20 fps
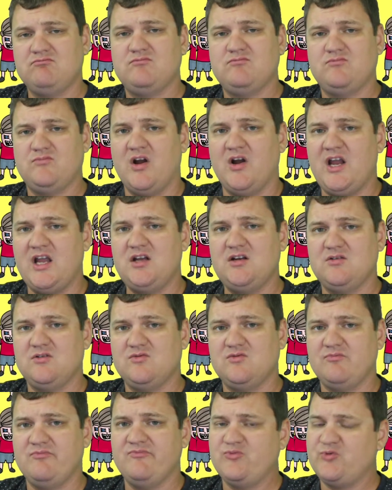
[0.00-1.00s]
All right?
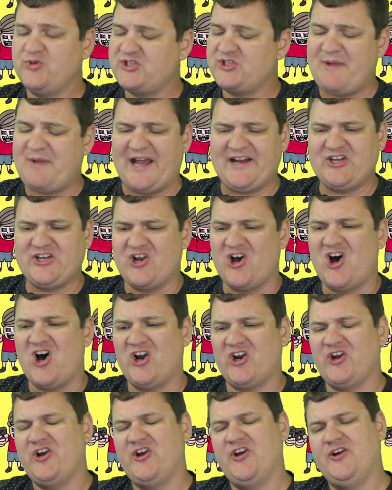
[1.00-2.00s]
Respect and
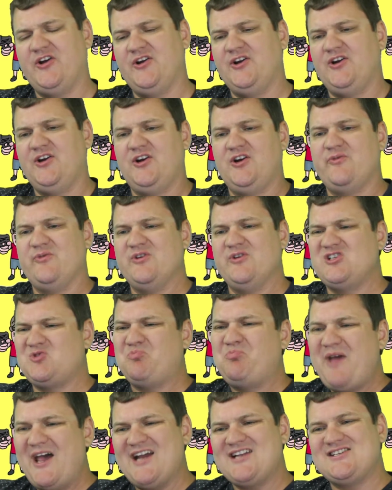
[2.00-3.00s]
honor.
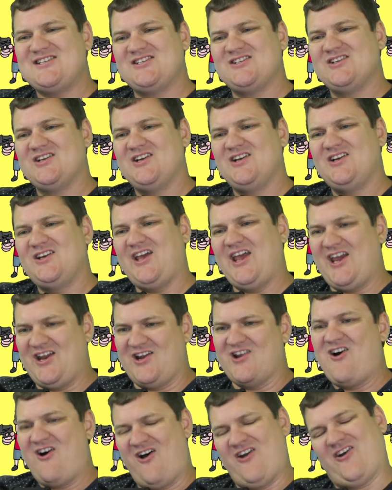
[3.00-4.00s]
Respect and
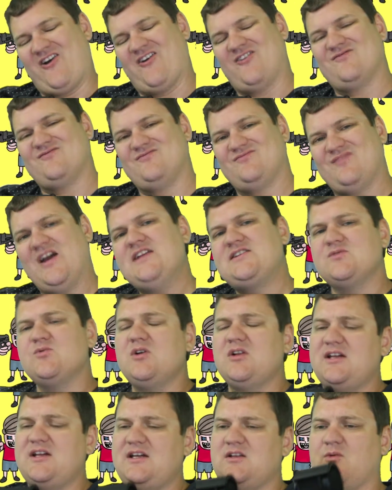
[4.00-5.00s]
honor. It's
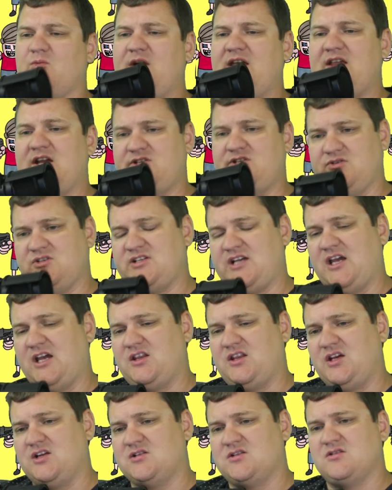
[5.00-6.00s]
really in the way that you say
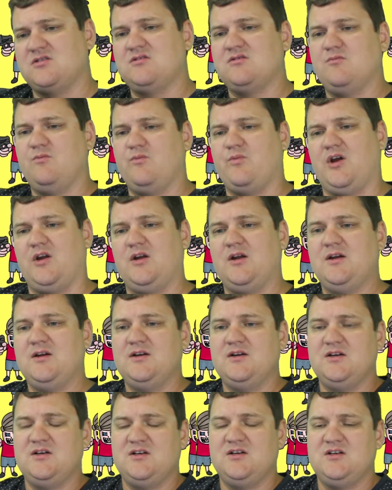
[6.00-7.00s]
things, but...
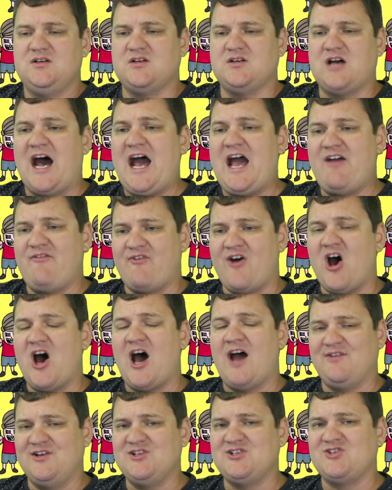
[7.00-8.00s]
I've
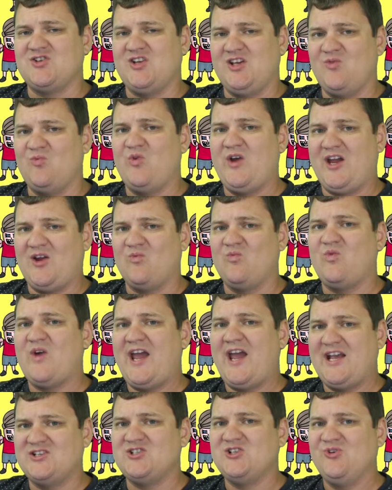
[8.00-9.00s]
obviously went
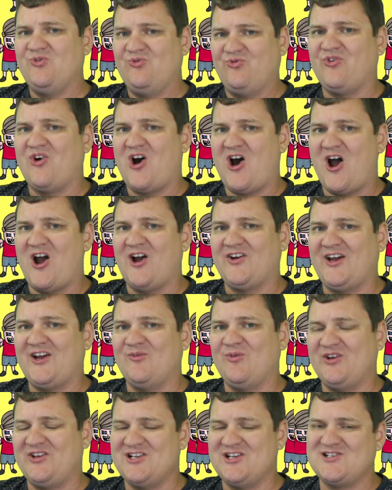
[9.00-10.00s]
way too far
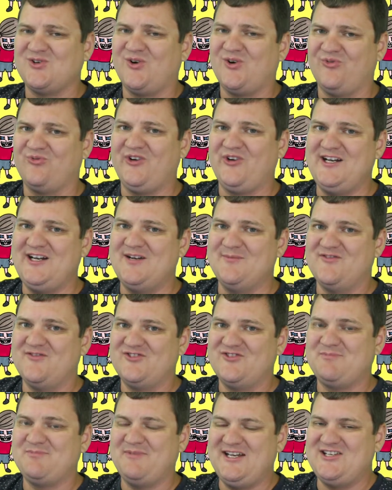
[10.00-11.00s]
with this whole freedom of
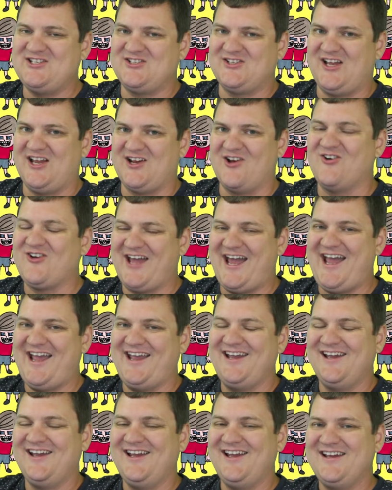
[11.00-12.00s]
speech thing, okay?
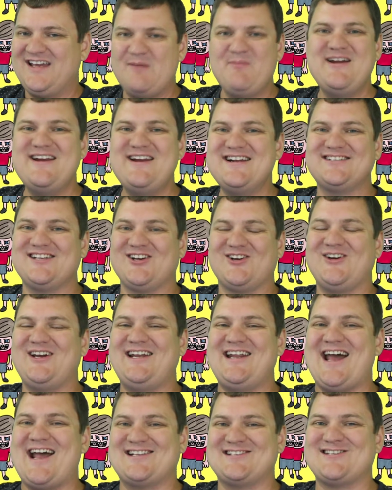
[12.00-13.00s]
Can we disagree
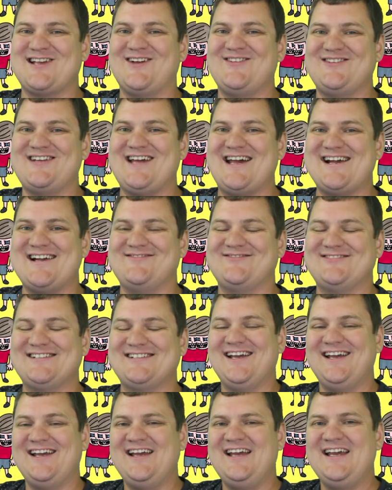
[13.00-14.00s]
that sometimes?
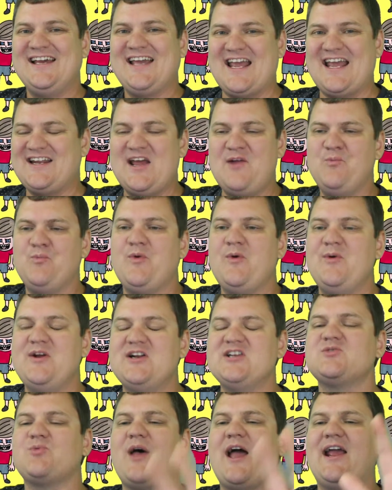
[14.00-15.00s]
Can we
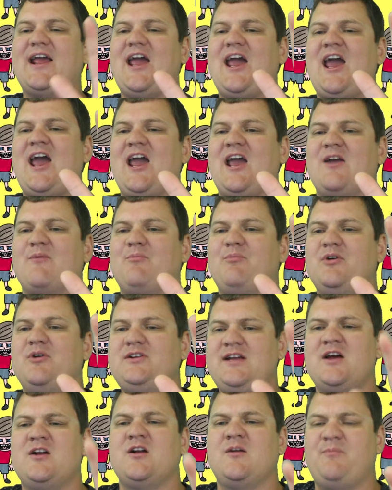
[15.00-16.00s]
just like, hey, put
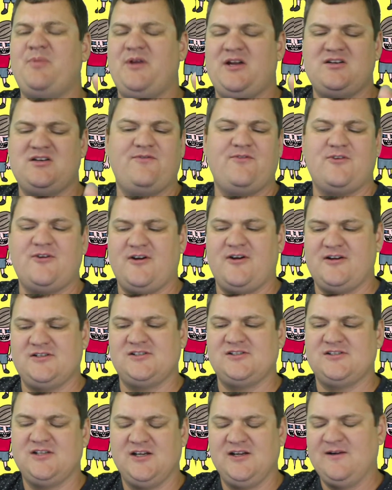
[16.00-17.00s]
down our
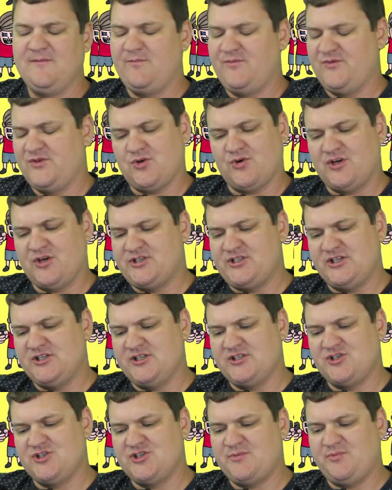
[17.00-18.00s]
pitchforks and torches
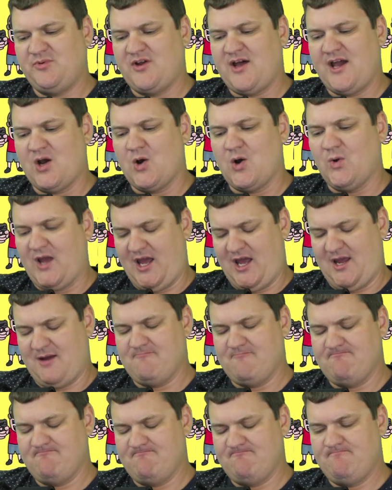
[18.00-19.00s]
and just be like, okay,
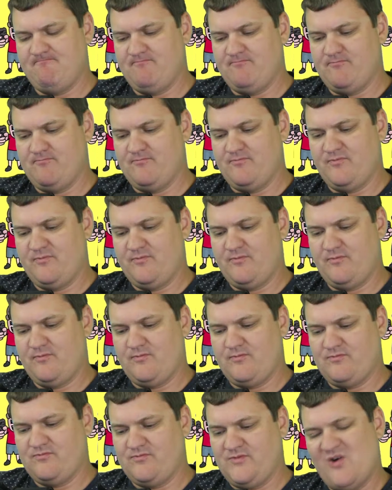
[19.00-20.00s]

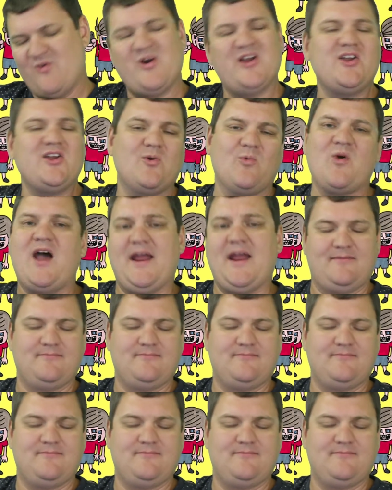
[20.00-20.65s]
you know what? You're right.